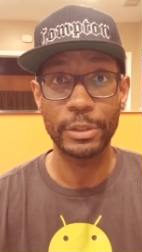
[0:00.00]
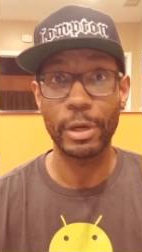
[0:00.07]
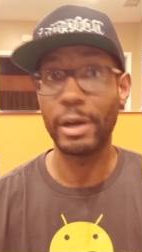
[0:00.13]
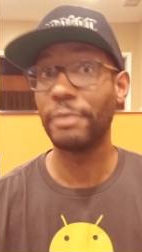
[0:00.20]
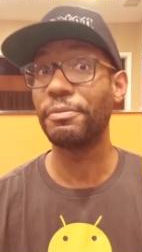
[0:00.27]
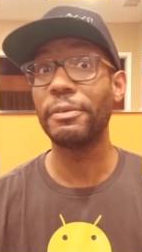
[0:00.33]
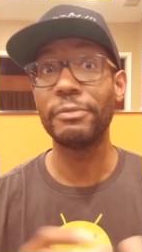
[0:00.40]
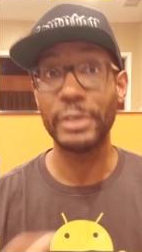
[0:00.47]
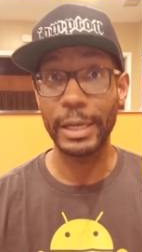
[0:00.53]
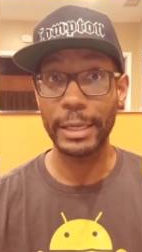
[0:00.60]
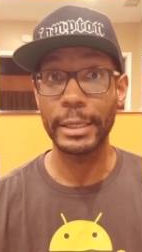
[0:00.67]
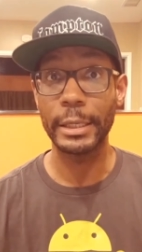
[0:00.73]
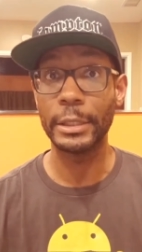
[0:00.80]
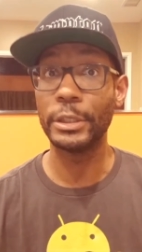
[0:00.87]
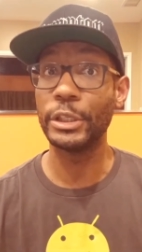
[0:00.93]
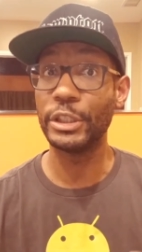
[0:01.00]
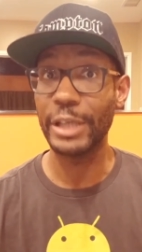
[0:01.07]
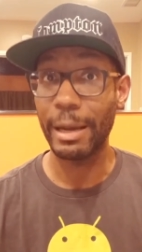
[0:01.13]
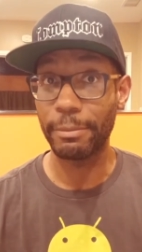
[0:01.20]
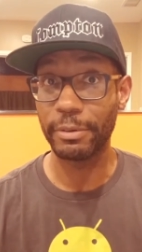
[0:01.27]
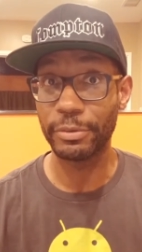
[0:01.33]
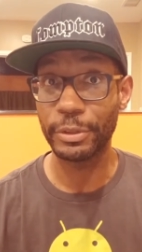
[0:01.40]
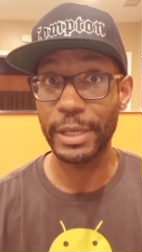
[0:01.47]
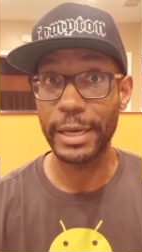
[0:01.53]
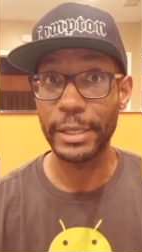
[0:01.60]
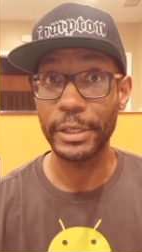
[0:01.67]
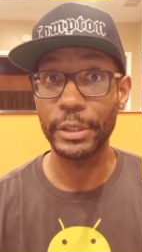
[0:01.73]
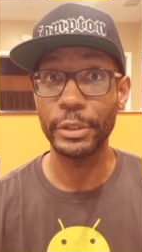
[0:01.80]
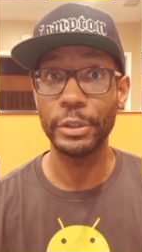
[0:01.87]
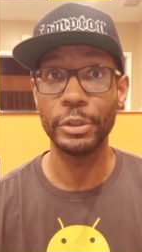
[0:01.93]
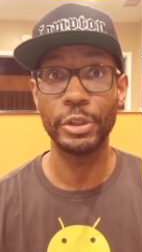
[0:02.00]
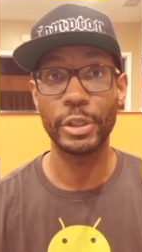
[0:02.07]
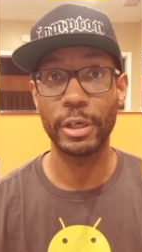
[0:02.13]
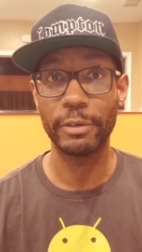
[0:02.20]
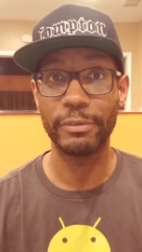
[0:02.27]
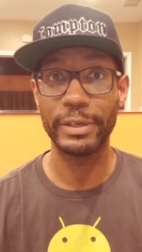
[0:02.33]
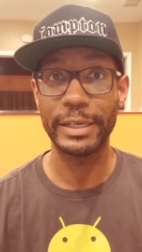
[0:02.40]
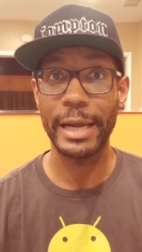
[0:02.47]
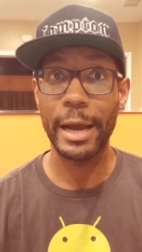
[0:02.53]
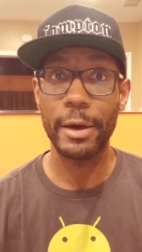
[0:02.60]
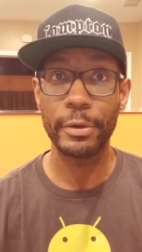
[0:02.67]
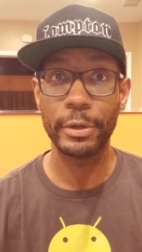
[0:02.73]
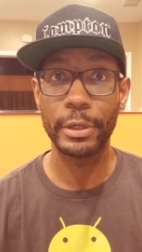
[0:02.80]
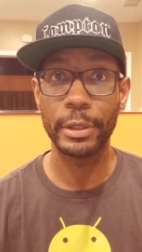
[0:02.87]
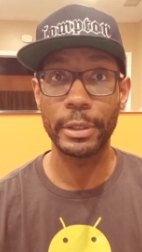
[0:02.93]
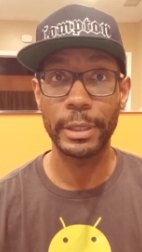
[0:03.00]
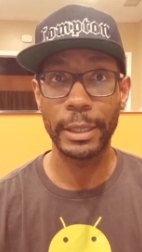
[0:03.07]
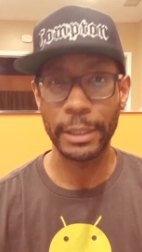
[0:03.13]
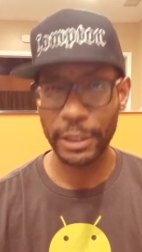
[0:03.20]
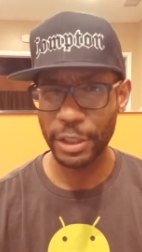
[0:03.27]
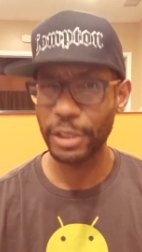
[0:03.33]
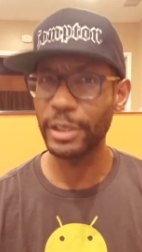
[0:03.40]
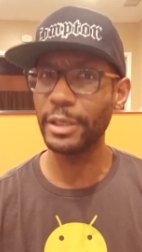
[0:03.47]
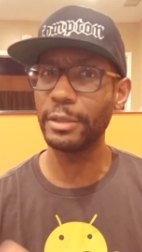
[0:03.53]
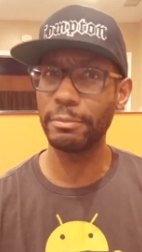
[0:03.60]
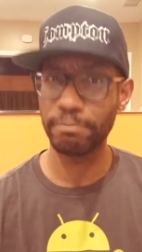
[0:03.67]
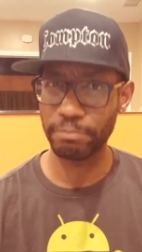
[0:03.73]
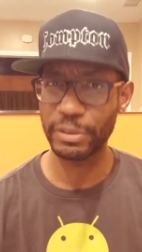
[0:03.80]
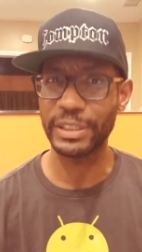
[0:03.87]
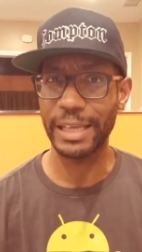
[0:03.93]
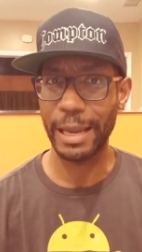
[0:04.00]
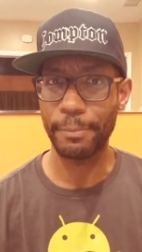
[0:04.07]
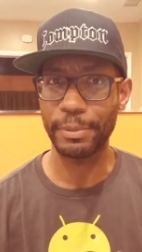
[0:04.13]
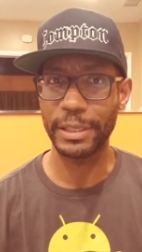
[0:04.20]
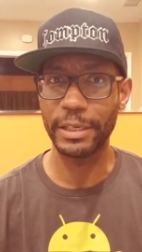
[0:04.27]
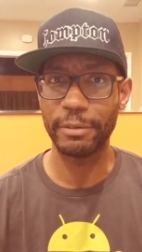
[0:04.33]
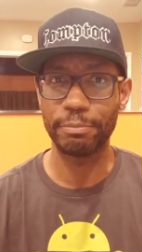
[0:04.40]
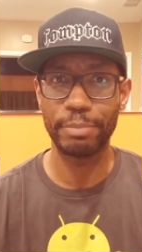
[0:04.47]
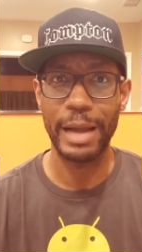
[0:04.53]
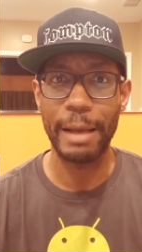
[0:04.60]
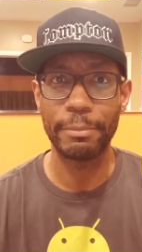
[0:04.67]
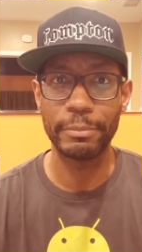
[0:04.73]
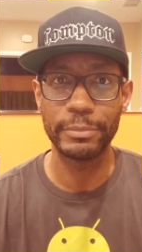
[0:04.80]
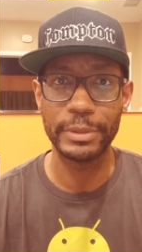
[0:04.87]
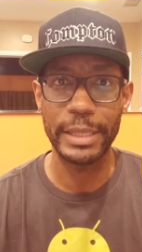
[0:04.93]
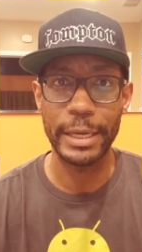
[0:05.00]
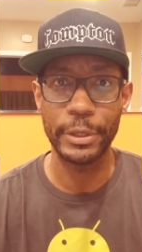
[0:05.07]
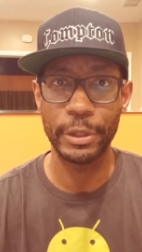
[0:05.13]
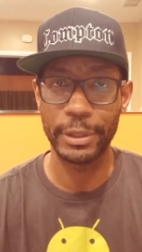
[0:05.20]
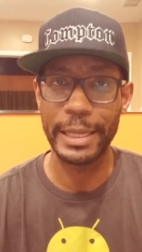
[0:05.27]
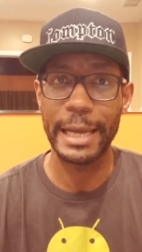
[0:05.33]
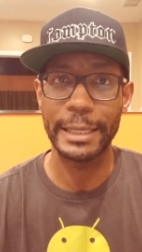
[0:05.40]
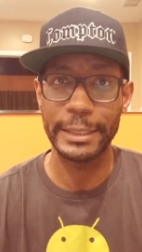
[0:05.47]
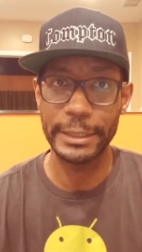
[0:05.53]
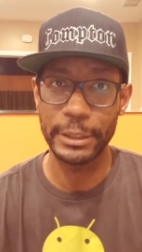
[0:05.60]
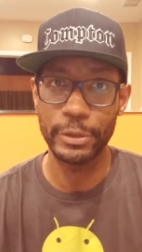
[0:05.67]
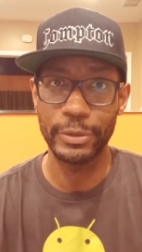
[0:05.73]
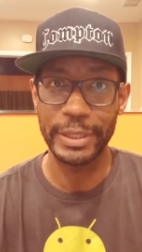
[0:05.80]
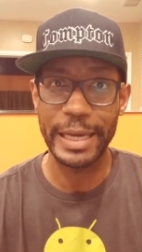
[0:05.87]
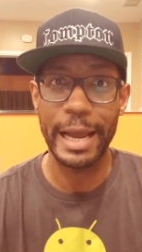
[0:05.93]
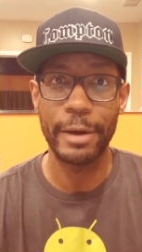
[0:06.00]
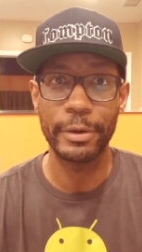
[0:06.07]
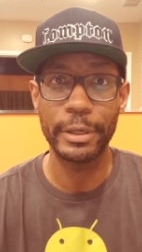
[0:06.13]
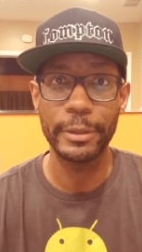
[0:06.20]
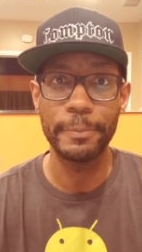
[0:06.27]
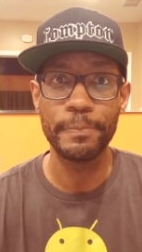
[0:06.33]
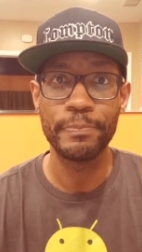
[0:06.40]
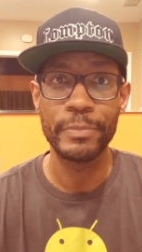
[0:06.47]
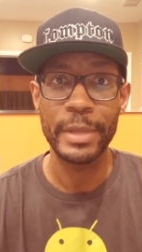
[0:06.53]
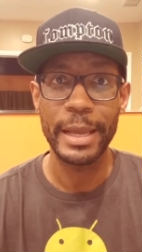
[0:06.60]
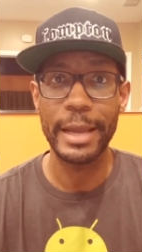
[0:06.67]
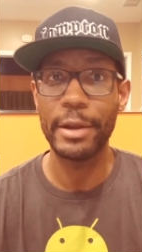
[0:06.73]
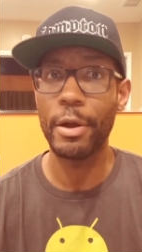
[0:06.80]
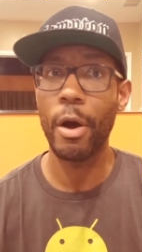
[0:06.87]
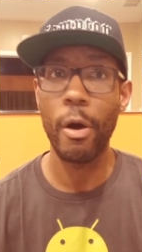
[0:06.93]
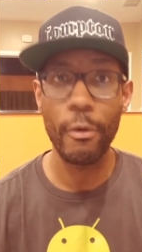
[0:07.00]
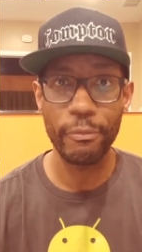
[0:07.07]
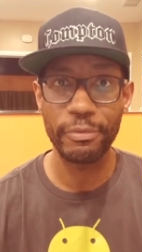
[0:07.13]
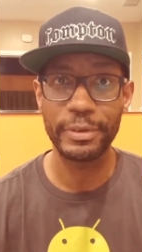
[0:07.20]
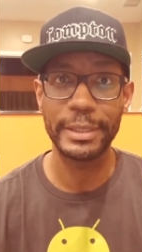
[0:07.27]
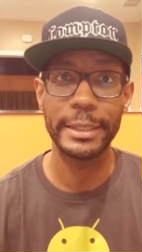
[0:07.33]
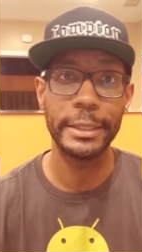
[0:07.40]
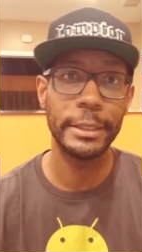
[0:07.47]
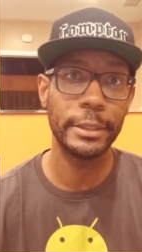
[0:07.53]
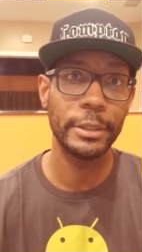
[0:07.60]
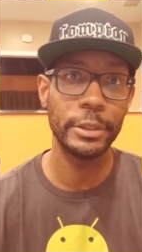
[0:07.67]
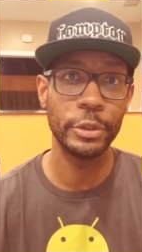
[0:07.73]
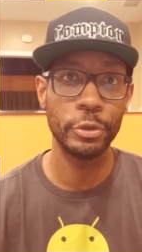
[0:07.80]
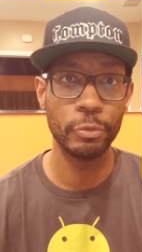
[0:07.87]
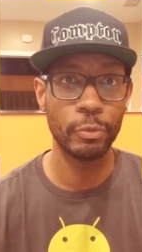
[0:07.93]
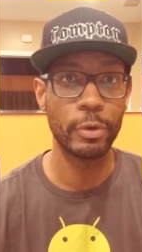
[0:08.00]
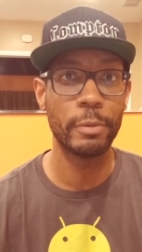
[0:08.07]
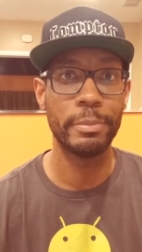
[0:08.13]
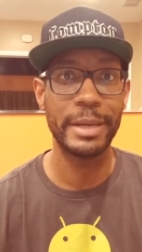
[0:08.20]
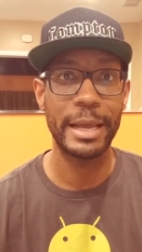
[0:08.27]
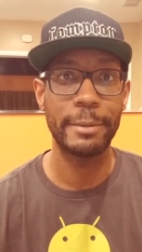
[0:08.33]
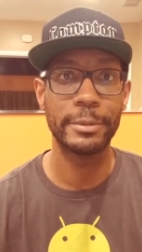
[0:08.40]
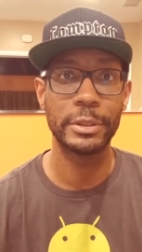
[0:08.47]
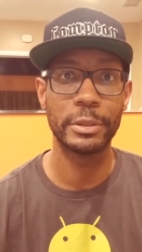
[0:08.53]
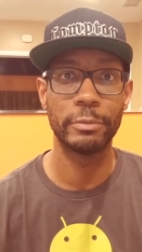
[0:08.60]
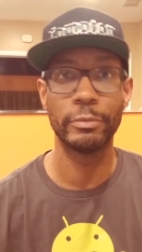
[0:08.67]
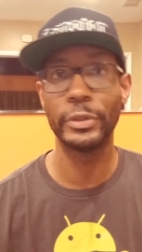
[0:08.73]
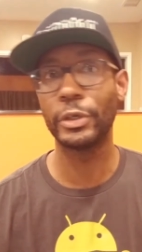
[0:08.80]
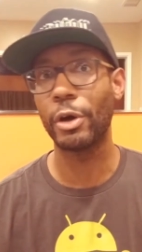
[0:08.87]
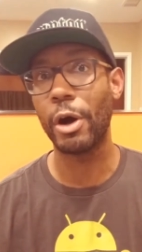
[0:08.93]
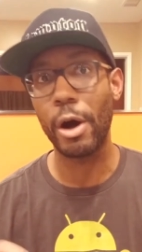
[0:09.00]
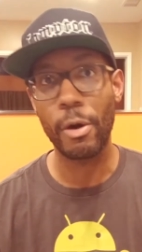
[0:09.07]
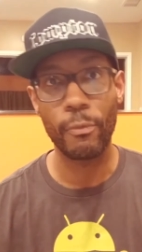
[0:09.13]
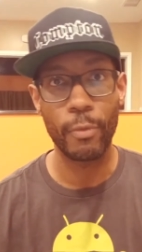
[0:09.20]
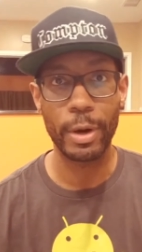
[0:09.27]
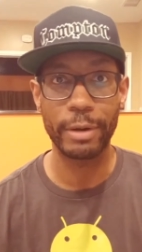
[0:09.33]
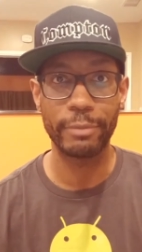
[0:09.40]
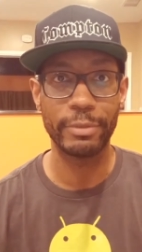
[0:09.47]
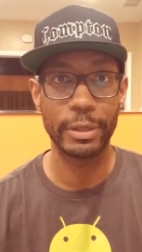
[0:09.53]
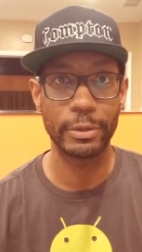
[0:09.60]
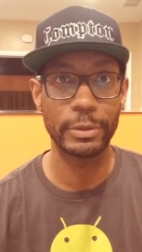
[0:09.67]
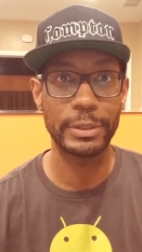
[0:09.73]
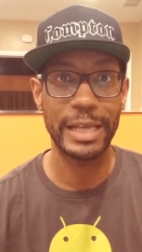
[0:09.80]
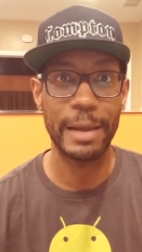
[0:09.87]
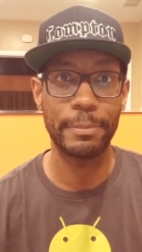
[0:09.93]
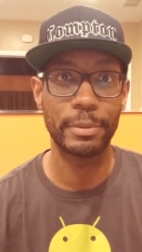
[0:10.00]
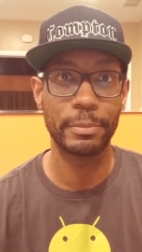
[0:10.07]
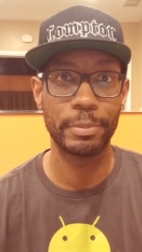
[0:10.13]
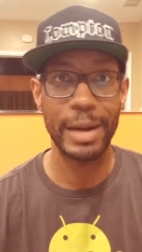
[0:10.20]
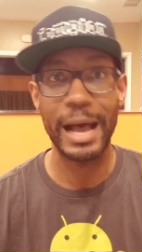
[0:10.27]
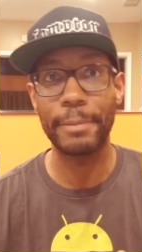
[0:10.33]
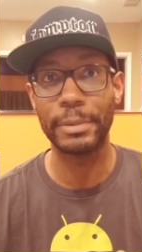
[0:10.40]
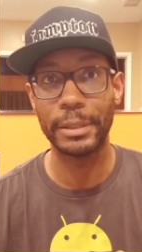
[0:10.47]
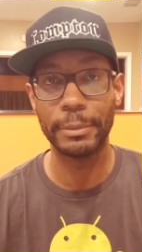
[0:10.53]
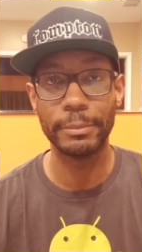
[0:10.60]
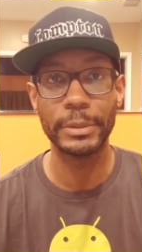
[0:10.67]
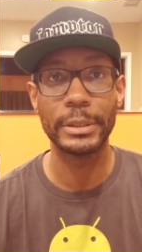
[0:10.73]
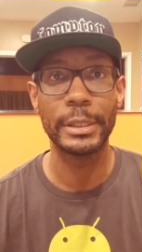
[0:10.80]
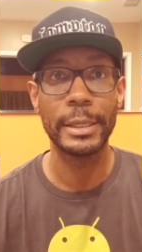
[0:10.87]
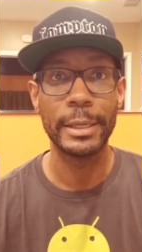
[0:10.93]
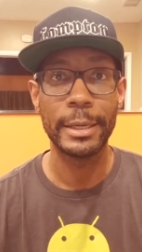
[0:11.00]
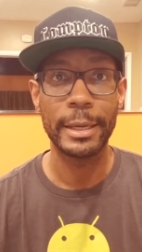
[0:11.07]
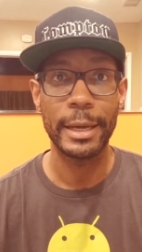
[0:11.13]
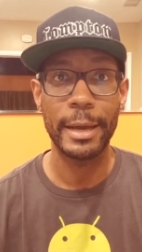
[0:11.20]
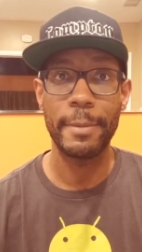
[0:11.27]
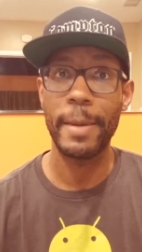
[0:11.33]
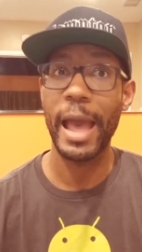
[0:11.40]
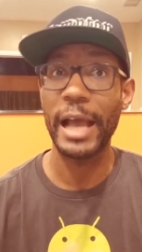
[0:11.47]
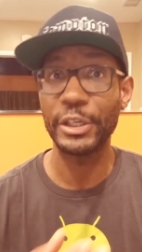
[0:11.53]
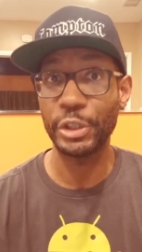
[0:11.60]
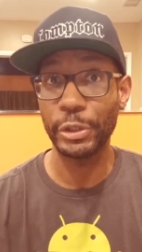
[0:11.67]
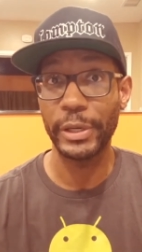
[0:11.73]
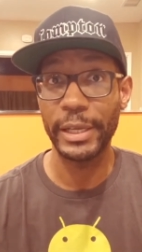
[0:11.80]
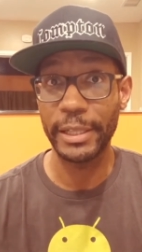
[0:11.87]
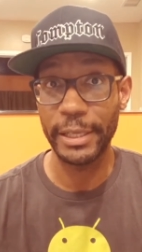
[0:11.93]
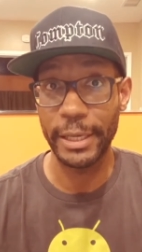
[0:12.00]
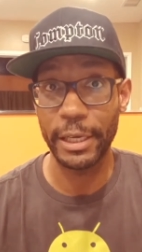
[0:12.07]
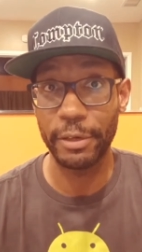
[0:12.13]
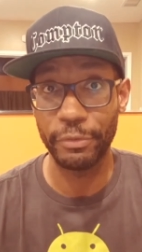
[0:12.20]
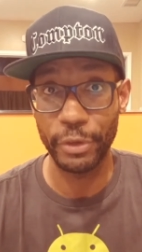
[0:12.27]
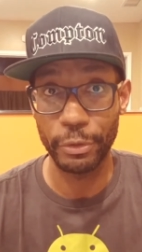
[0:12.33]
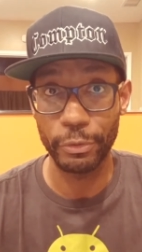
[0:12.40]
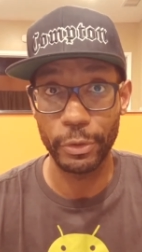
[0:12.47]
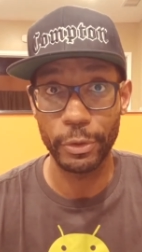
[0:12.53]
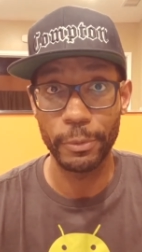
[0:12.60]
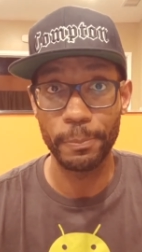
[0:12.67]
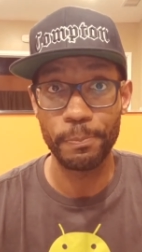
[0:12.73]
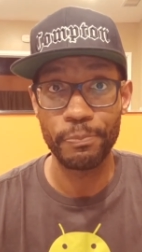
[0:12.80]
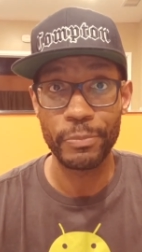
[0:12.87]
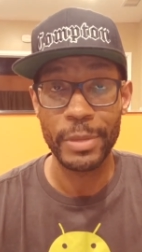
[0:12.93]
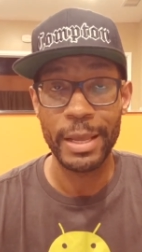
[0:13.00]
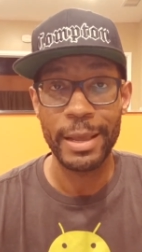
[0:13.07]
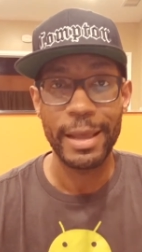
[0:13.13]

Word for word: And so, if you've done a good job of studying, you should have encountered a good sampling of problems that you're likely to encounter. And hopefully, you will be able to recall one of those sample problems um, as you're in the interview room.